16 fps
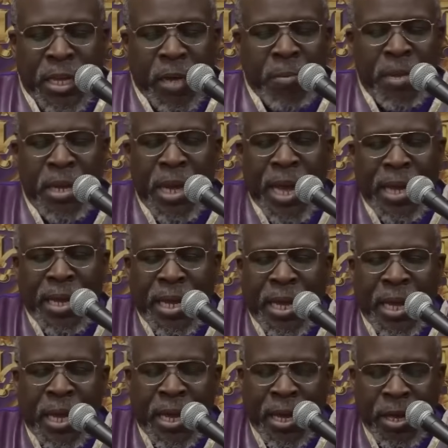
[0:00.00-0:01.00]
Give me that
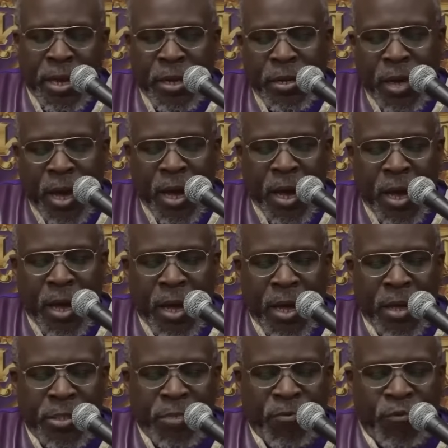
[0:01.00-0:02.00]
in
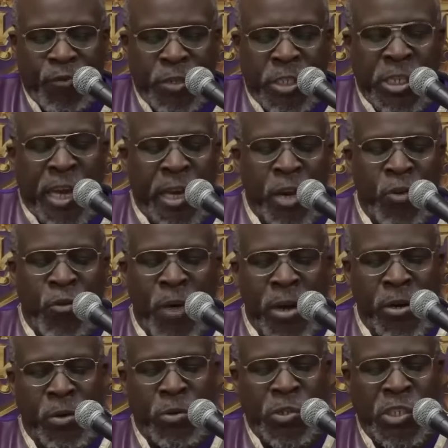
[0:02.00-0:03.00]
2
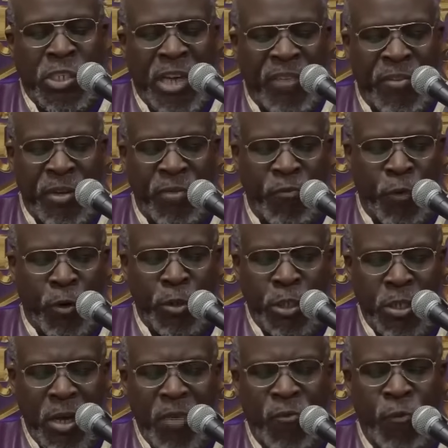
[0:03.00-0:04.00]
Chronicles 7,
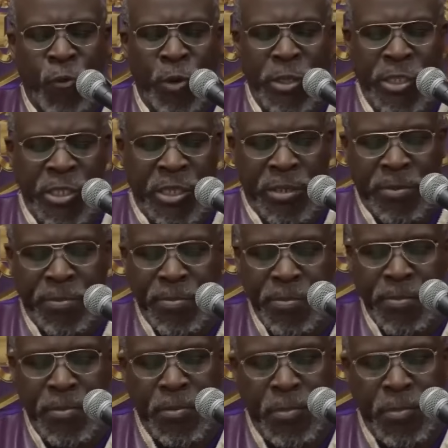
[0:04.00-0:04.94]
verse 14.